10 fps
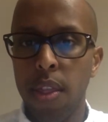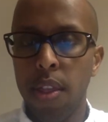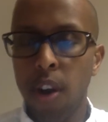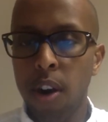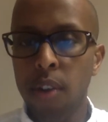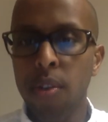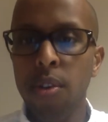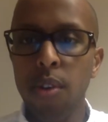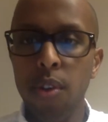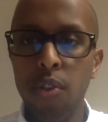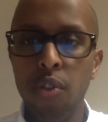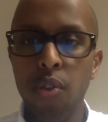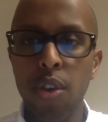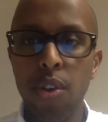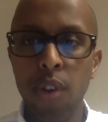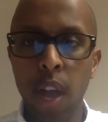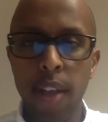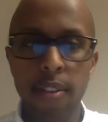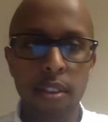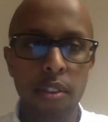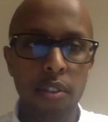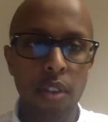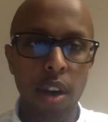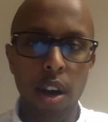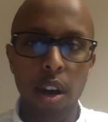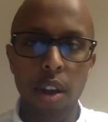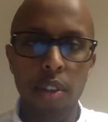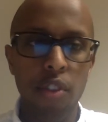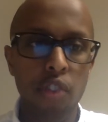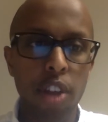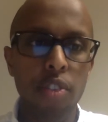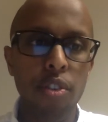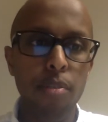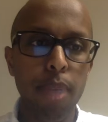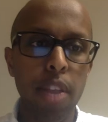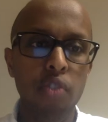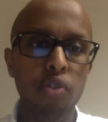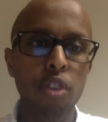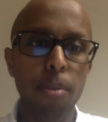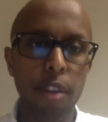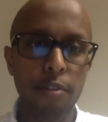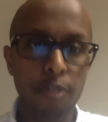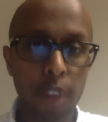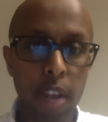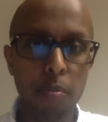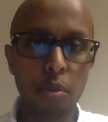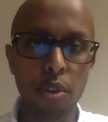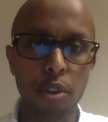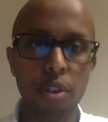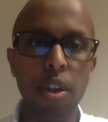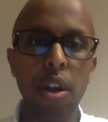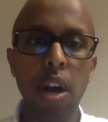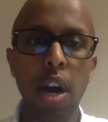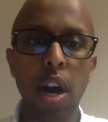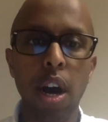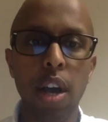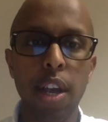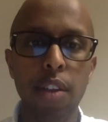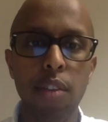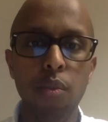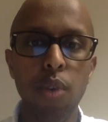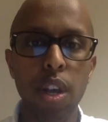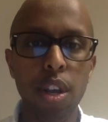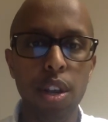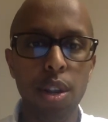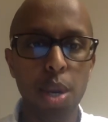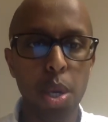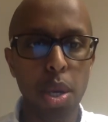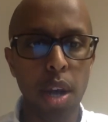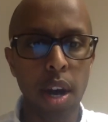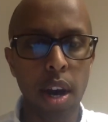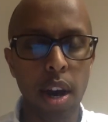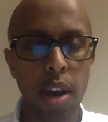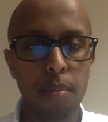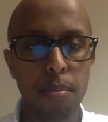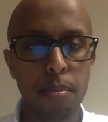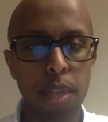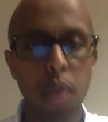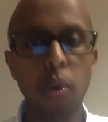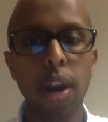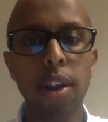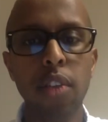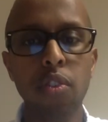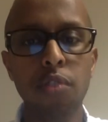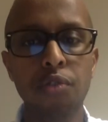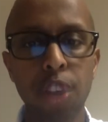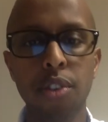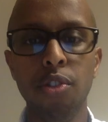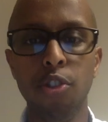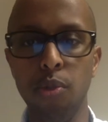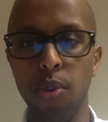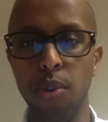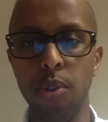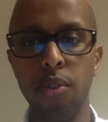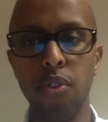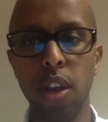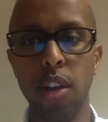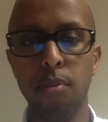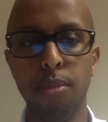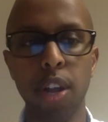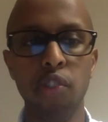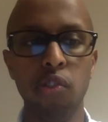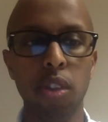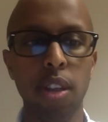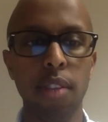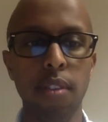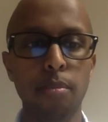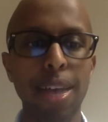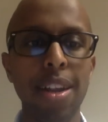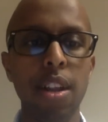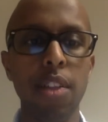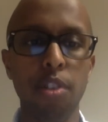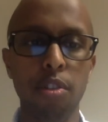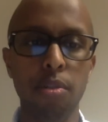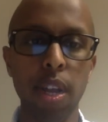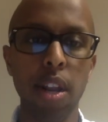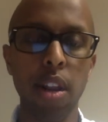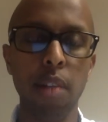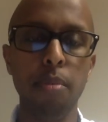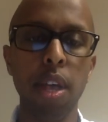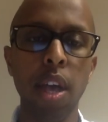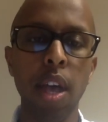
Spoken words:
The article also utilizes the gender mainstreaming framework in which the awareness of gender roles and oppression is embedded in the curriculum,